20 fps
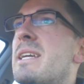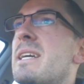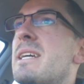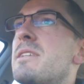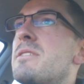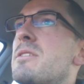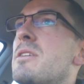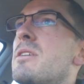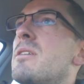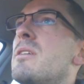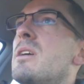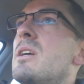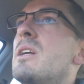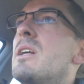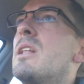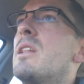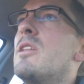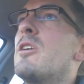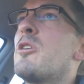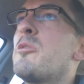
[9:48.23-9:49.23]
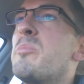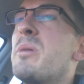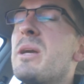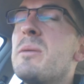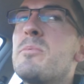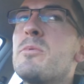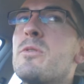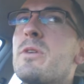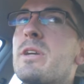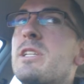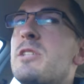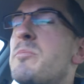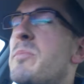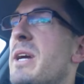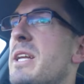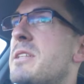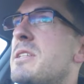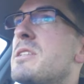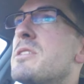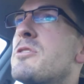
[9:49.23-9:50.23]
Okay, so a lot of people
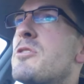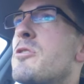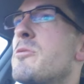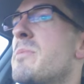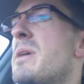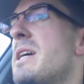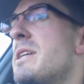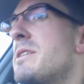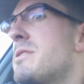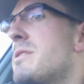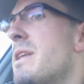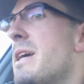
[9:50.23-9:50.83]
expecting too much.